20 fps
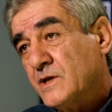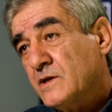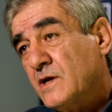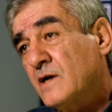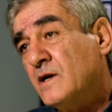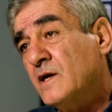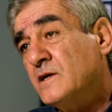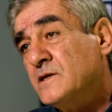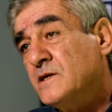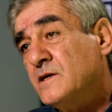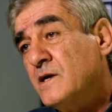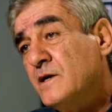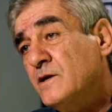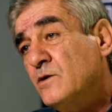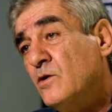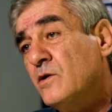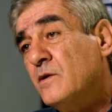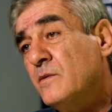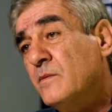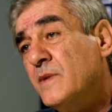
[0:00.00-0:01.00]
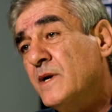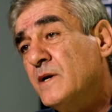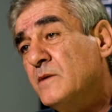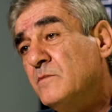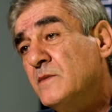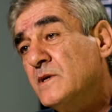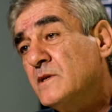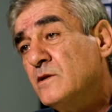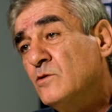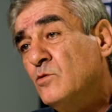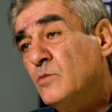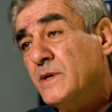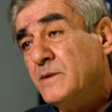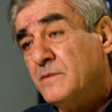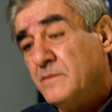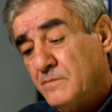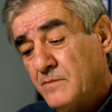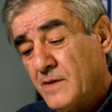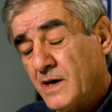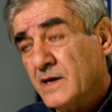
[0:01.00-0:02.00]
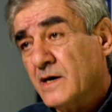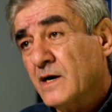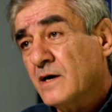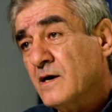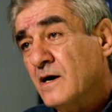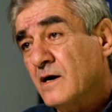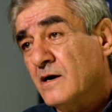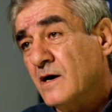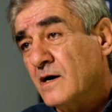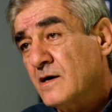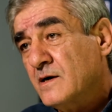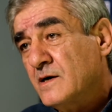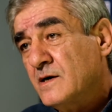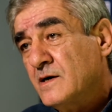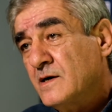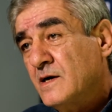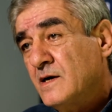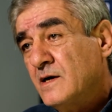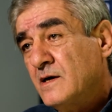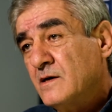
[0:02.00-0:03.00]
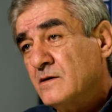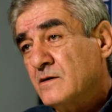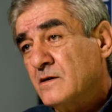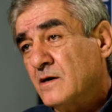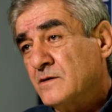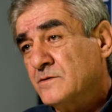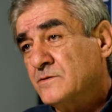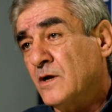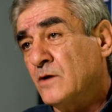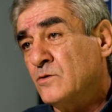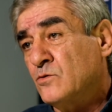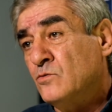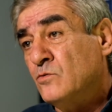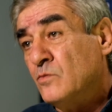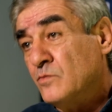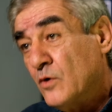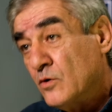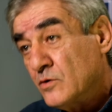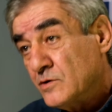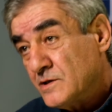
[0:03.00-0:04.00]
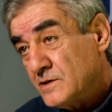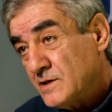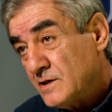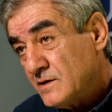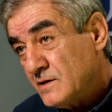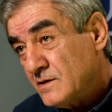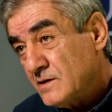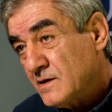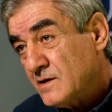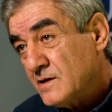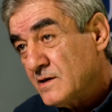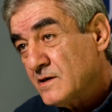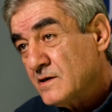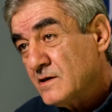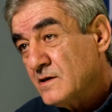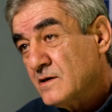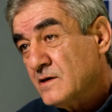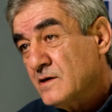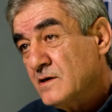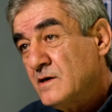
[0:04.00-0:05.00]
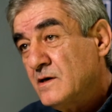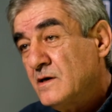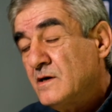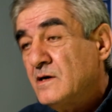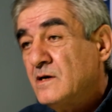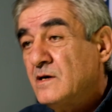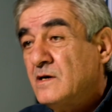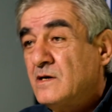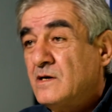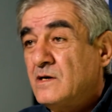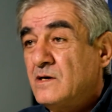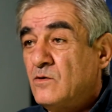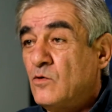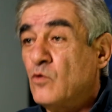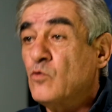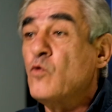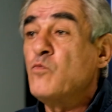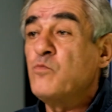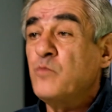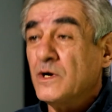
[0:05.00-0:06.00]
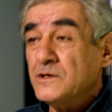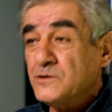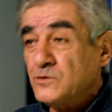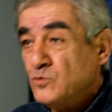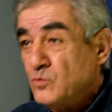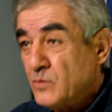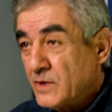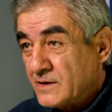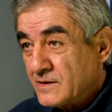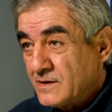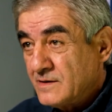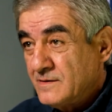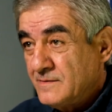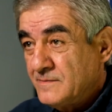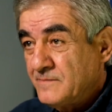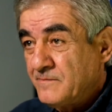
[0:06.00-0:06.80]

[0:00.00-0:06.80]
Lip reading: lost. The British entered the capital Constantinople in November. They occupied it.